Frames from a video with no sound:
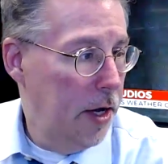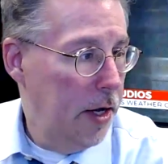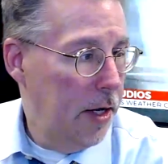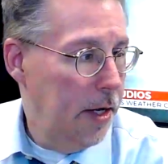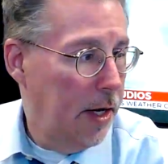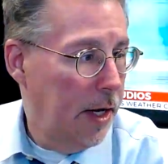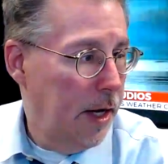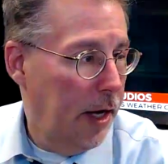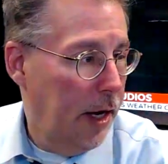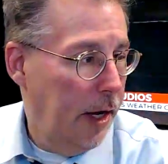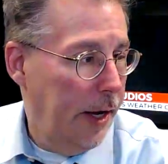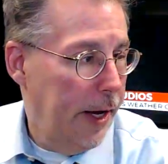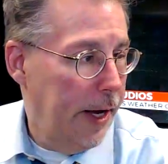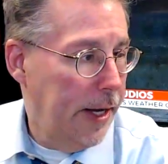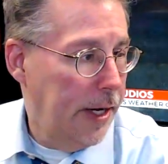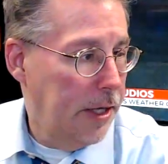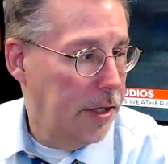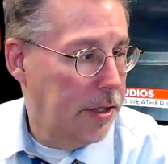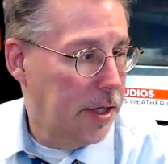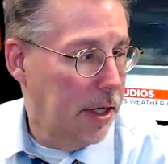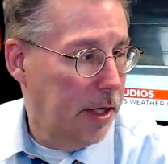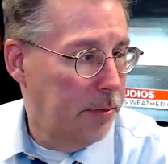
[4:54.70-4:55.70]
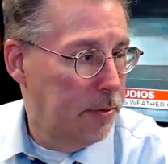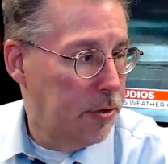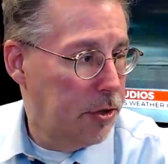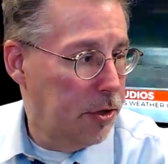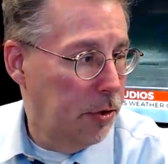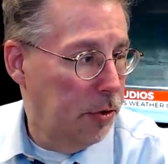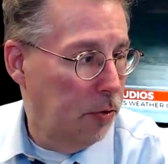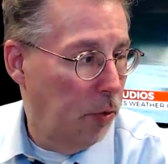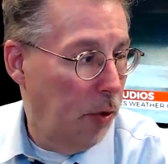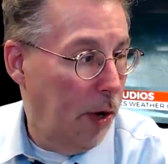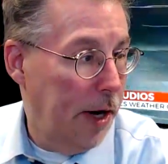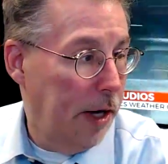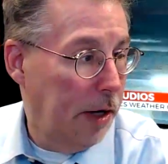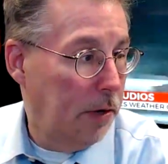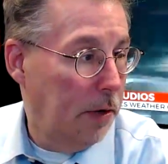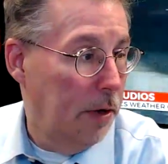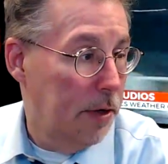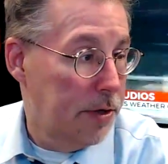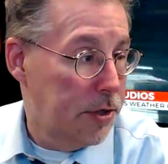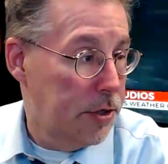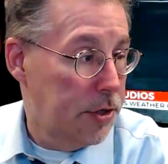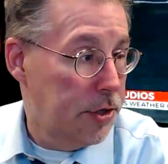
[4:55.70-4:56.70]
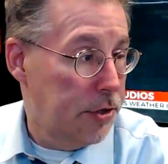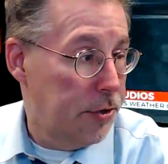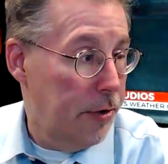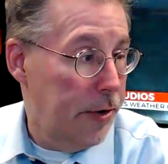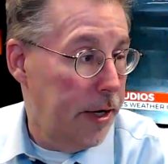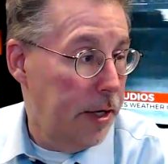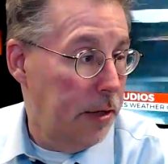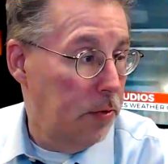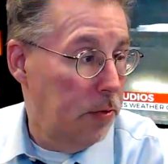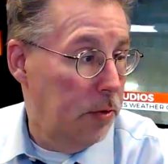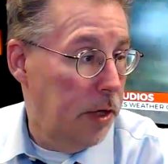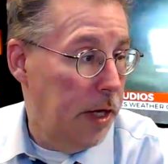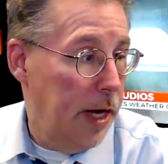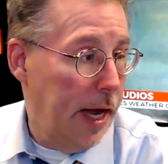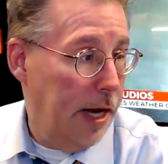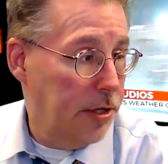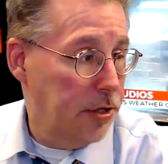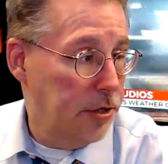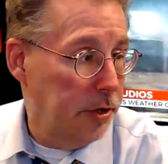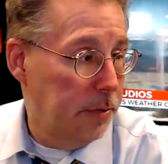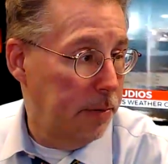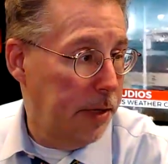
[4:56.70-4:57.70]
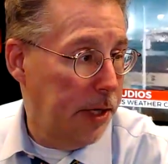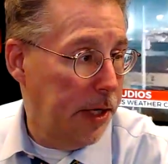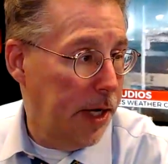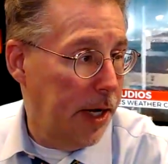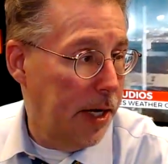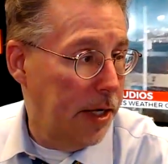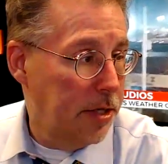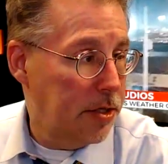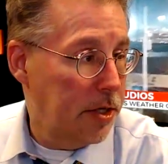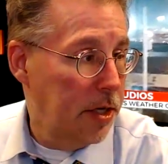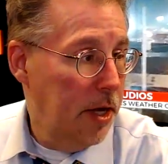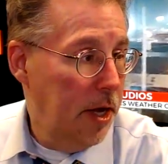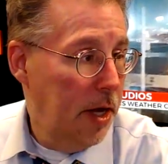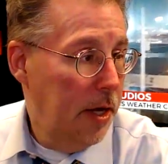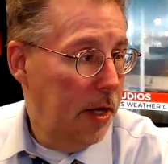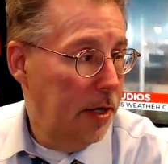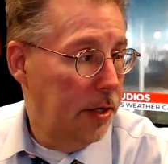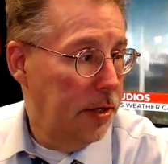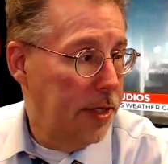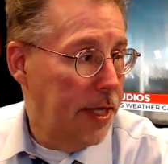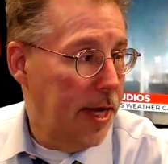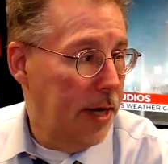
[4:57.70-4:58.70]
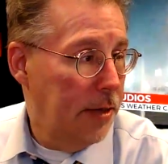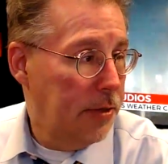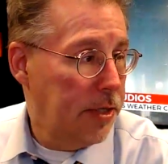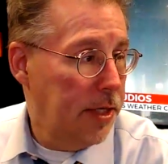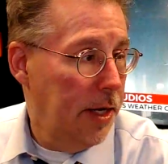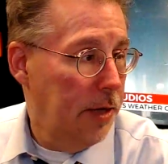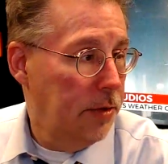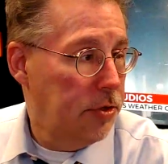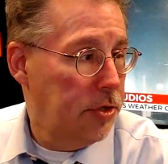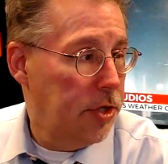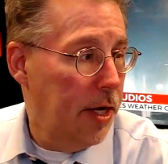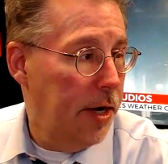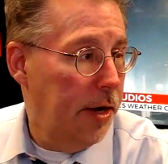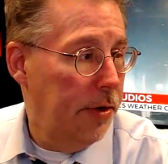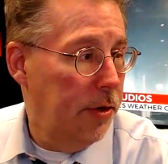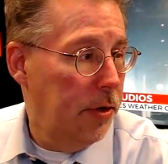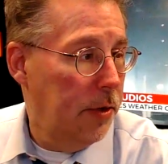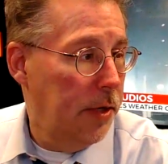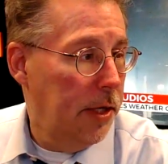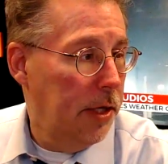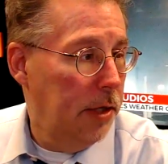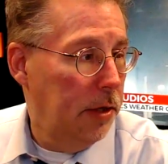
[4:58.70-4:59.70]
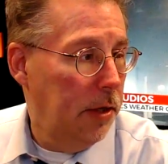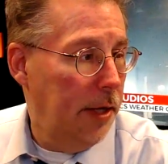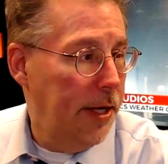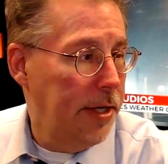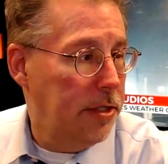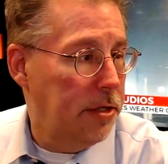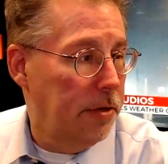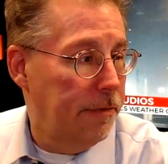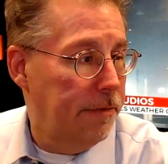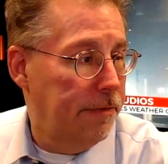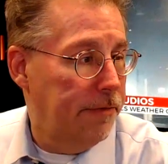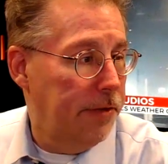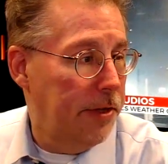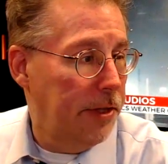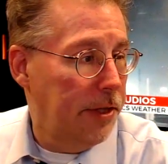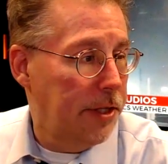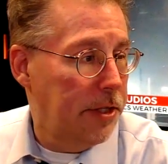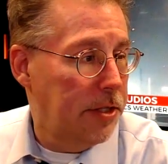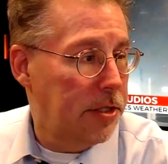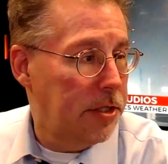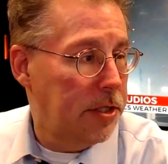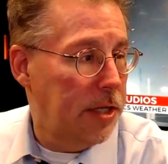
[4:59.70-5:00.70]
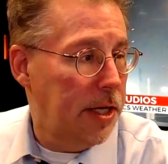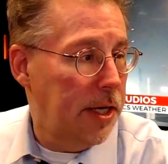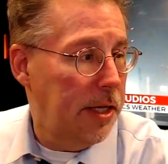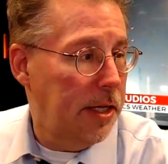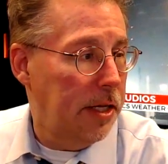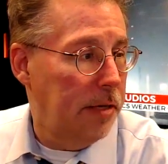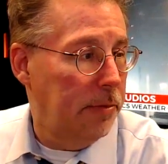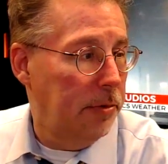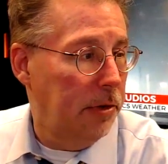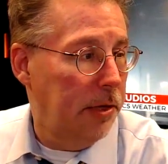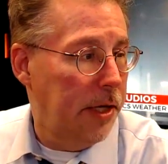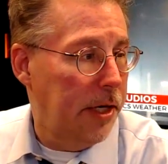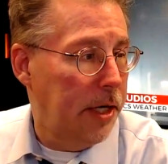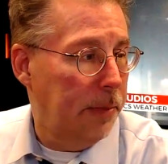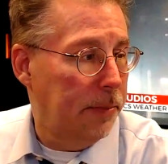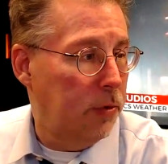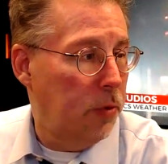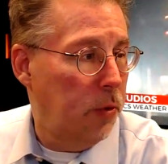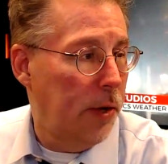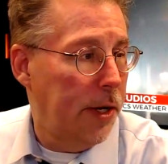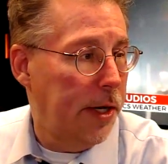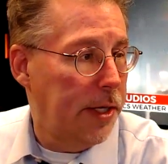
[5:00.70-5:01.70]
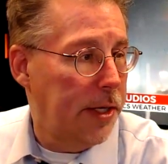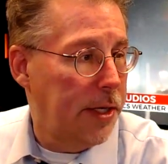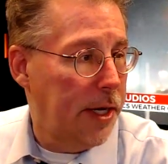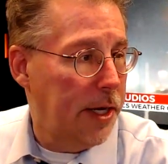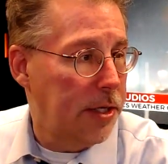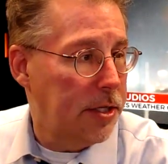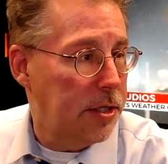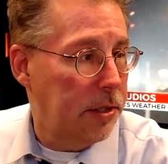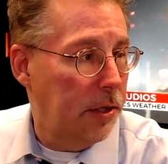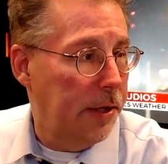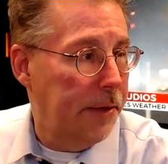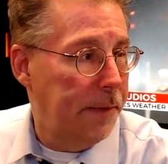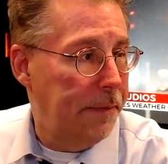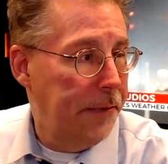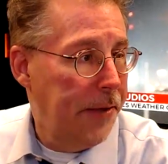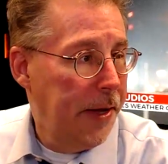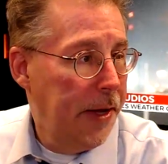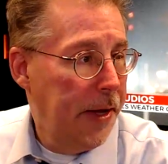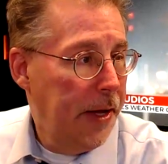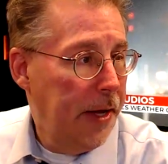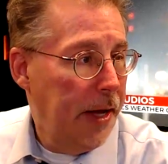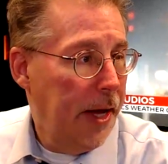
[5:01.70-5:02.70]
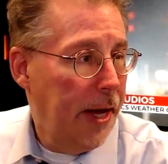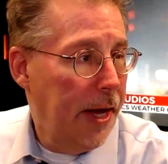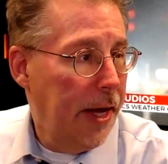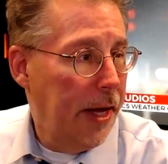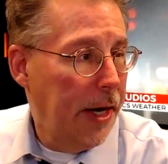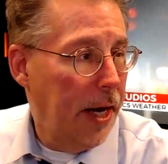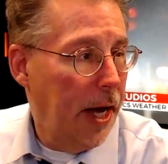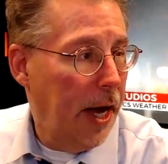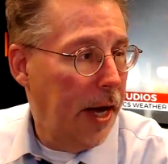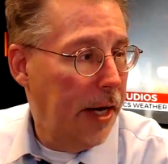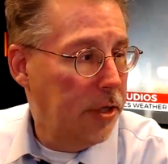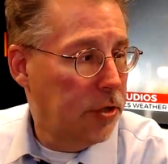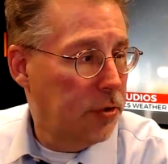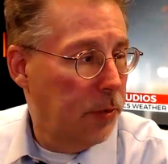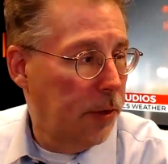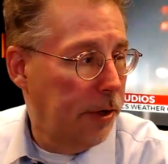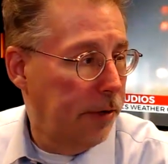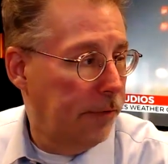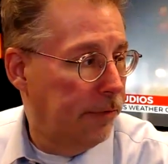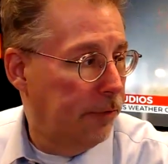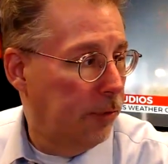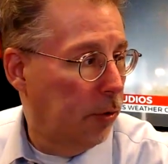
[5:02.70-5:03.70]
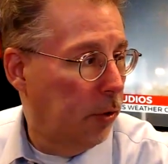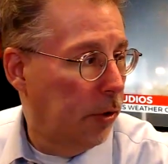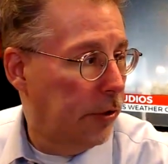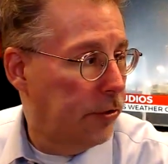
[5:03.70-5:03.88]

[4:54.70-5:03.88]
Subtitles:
anytime soon. Right across the street would actually be nice. Downtown Chattanooga, lights of Finley Stadium lit up quite nicely. and I-24